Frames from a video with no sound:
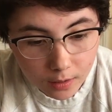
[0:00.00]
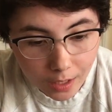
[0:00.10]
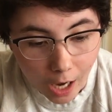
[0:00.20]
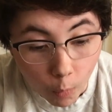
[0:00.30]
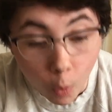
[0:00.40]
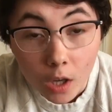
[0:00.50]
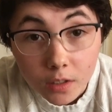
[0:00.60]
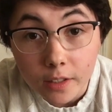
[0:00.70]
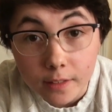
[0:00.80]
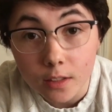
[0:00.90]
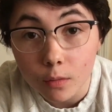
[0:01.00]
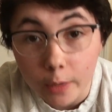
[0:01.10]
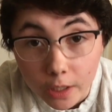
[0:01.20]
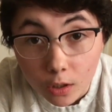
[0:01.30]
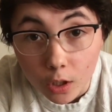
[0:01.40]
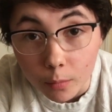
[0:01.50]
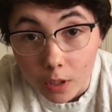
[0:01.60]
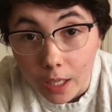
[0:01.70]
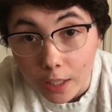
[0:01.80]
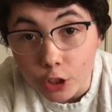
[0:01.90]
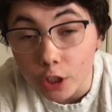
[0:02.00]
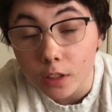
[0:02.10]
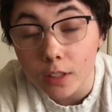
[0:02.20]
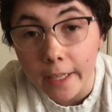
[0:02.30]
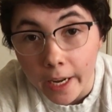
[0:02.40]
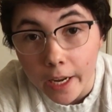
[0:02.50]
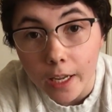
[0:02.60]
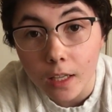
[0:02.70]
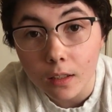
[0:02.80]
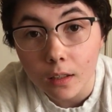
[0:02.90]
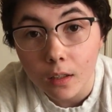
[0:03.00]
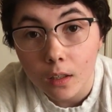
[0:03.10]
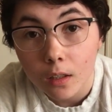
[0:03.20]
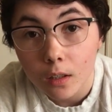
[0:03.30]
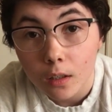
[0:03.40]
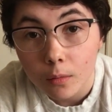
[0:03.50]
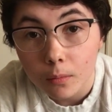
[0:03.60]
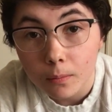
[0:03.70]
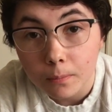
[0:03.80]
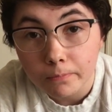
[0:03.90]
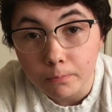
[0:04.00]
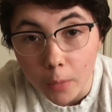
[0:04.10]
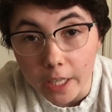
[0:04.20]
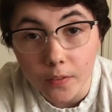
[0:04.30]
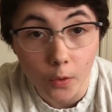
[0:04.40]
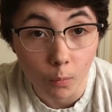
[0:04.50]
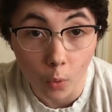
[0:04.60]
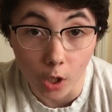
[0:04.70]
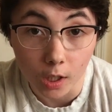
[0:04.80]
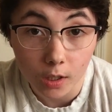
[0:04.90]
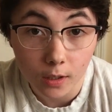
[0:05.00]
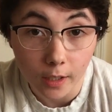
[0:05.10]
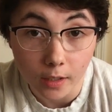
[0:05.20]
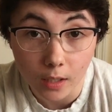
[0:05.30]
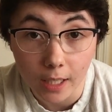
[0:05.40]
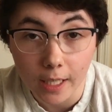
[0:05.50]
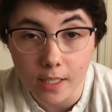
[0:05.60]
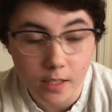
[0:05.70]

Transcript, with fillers: Like, I want these to be good, but I just can't make them work. And like I